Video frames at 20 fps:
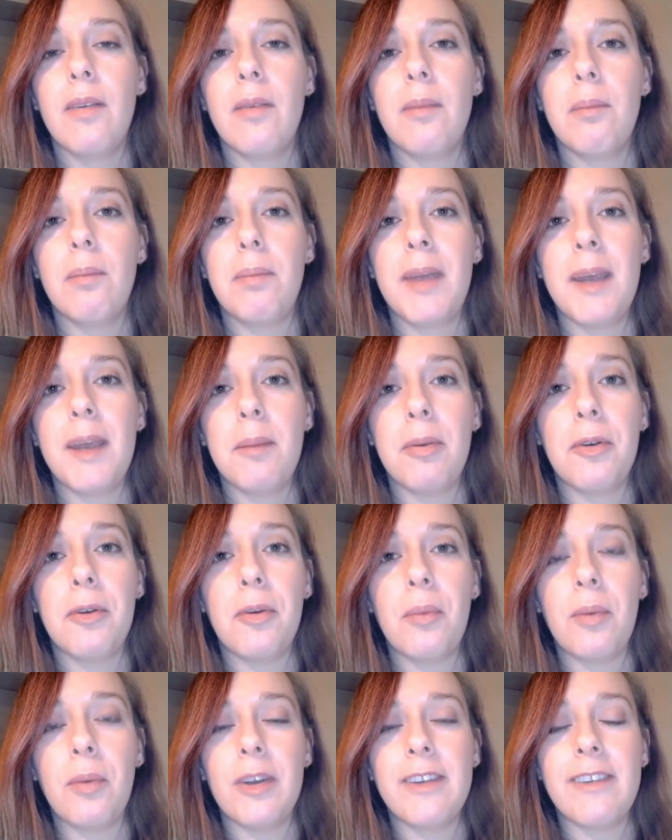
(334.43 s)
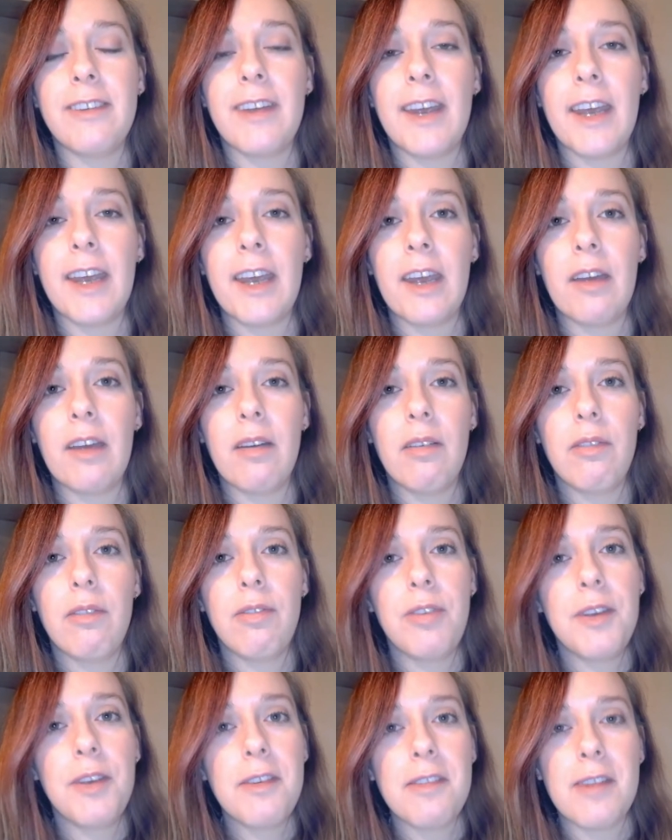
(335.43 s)
People would hear
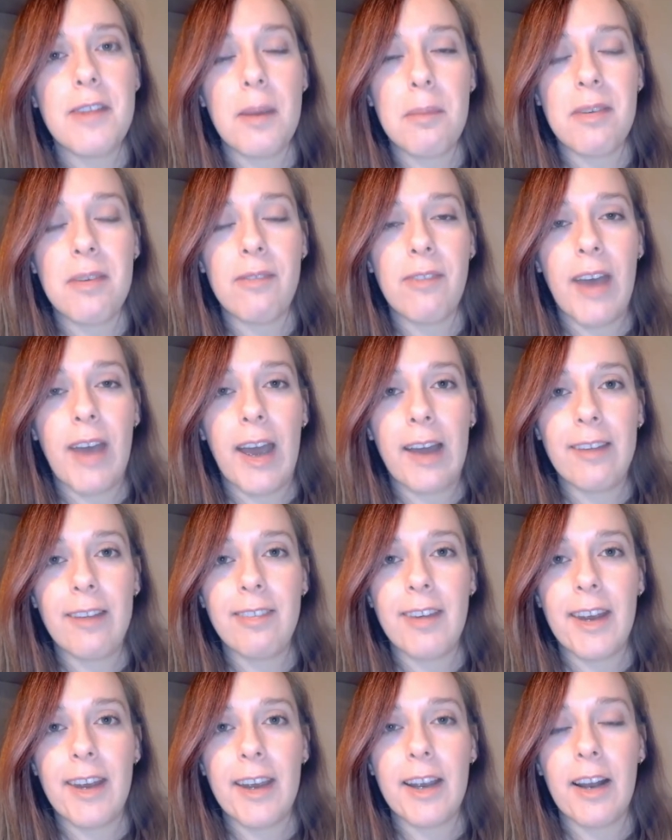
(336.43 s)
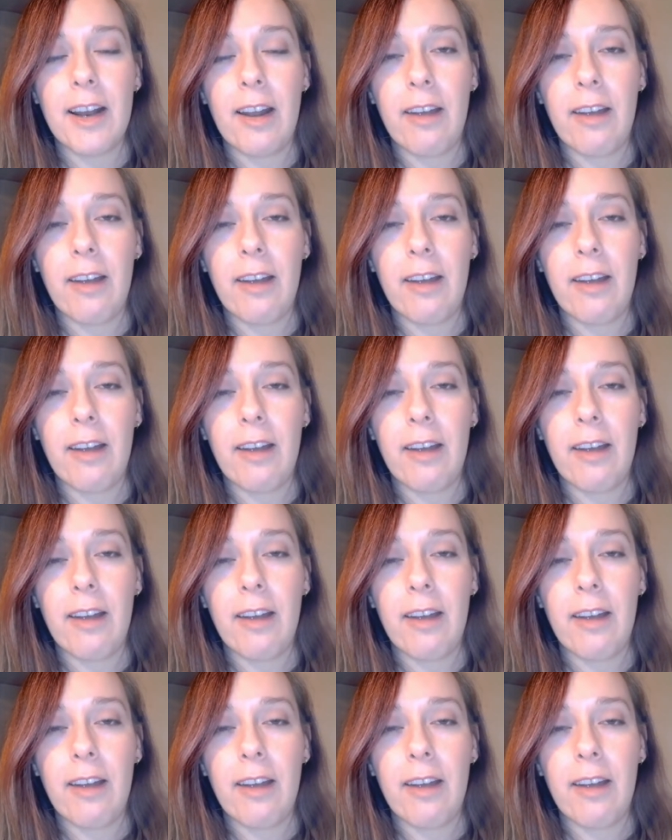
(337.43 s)
footsteps in the attic,